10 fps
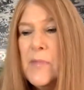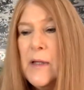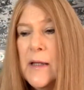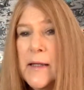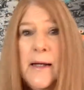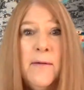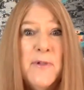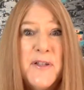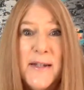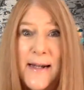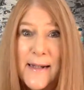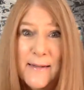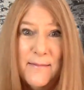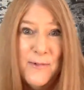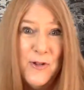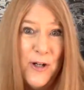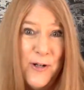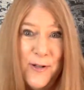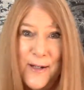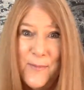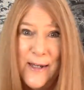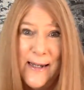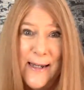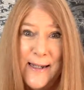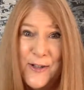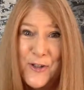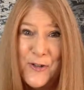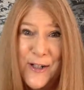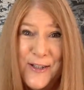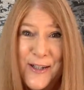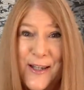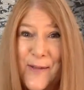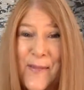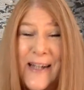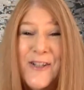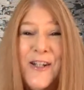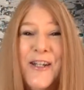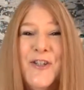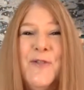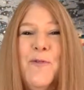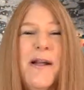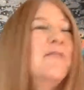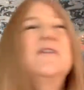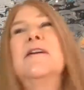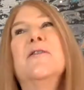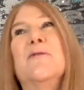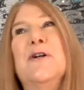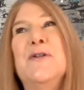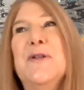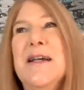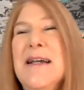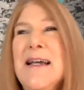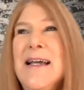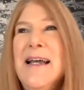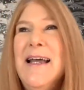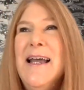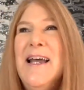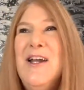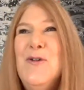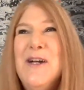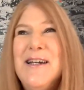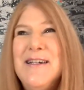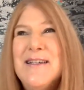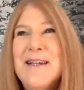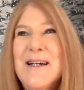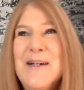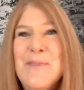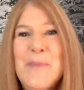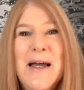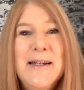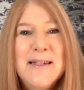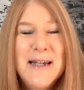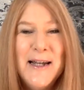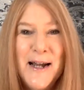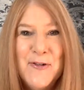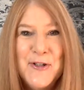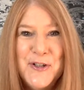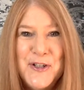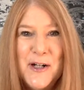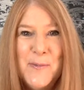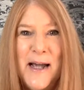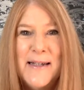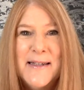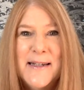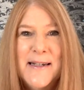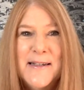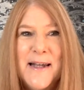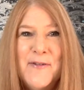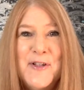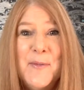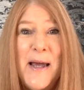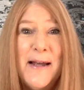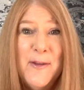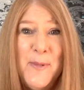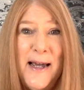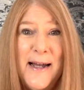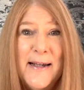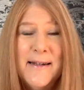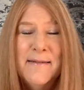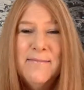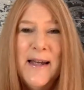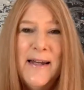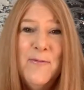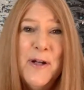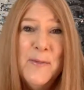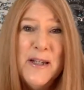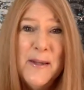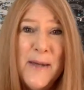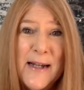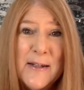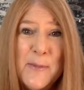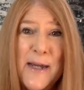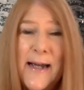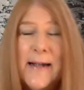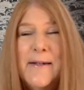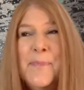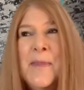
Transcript: And I was not dawdling by any stretch of the imagination when I was on the road. Anyways, I decided I was going to start passing because I was the back of the pack and I didn't want to be in the back of the pack.